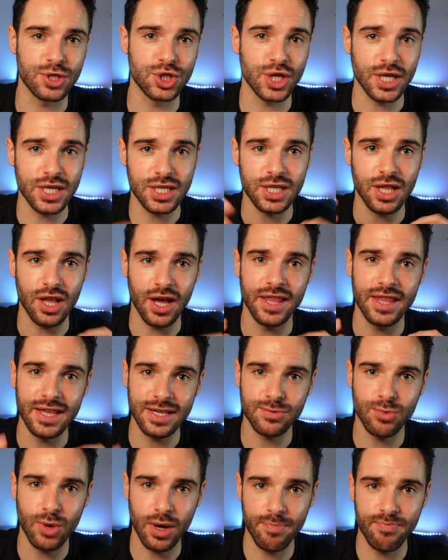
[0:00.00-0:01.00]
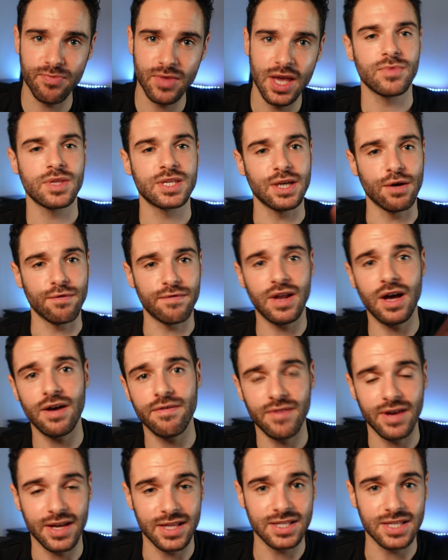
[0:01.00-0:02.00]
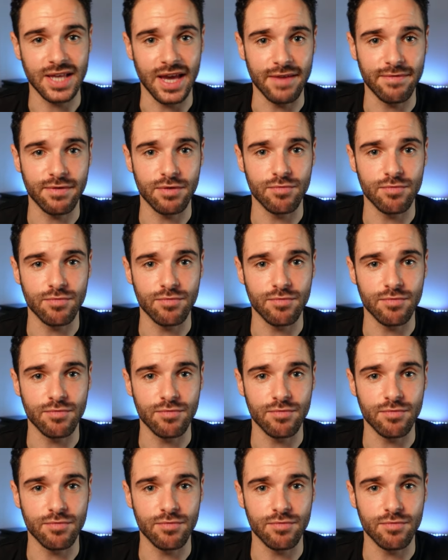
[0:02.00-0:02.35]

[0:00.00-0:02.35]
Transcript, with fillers: just like this one. Self-love and safe